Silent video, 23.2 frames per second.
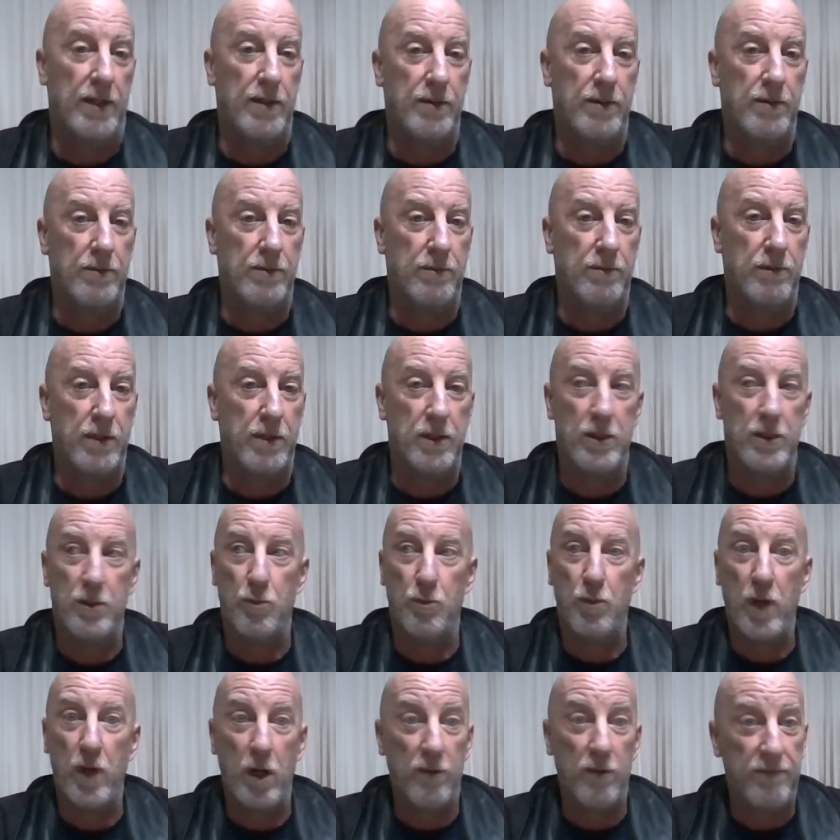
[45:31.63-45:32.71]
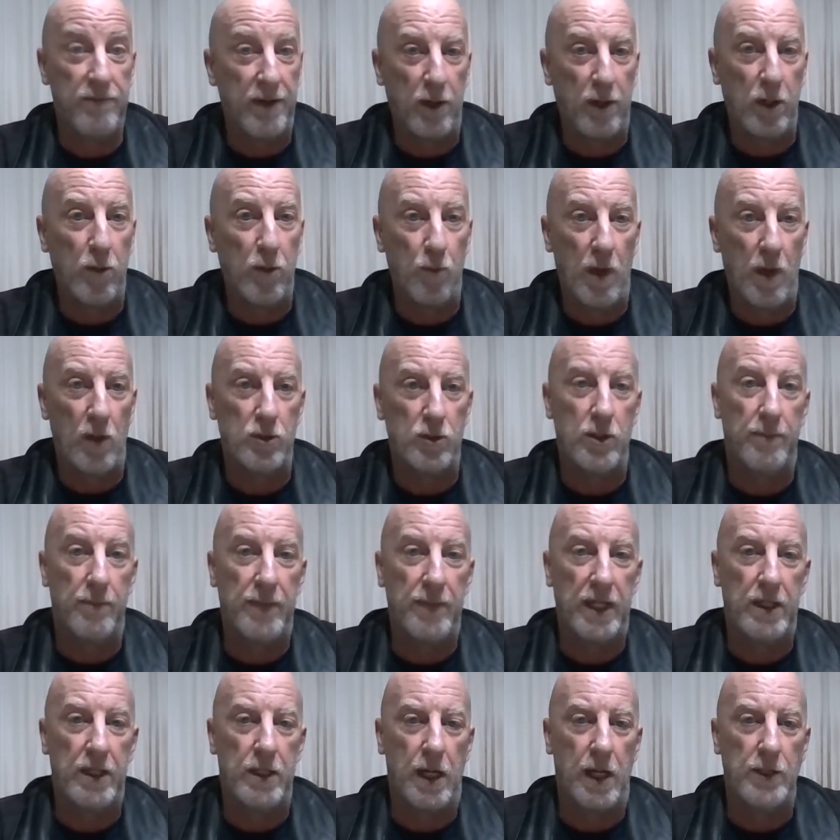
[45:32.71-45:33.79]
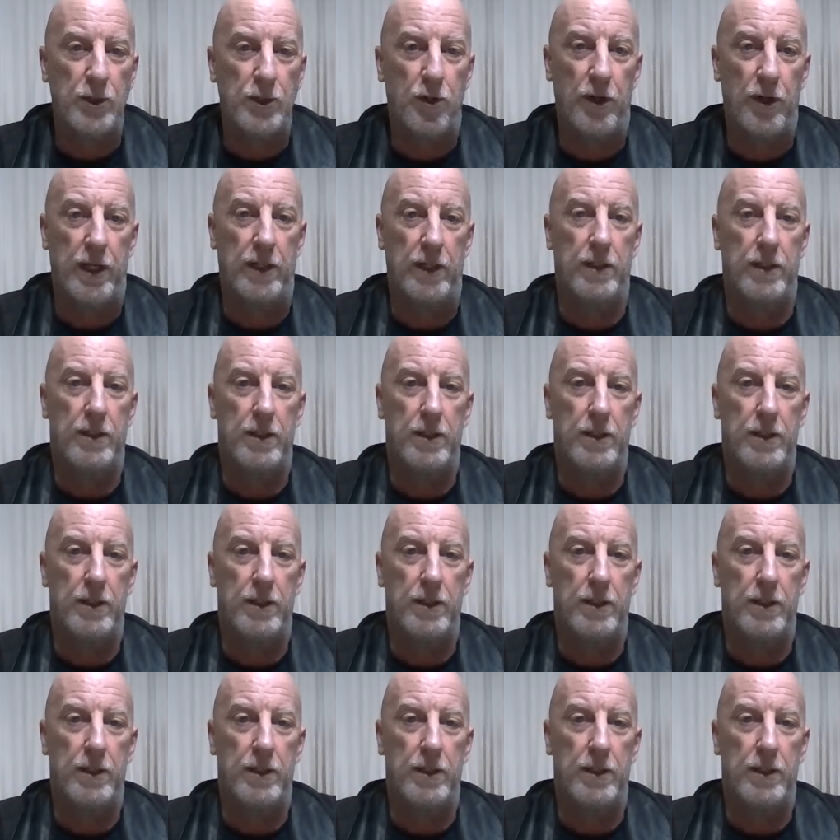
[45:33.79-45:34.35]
We're a very welcoming country.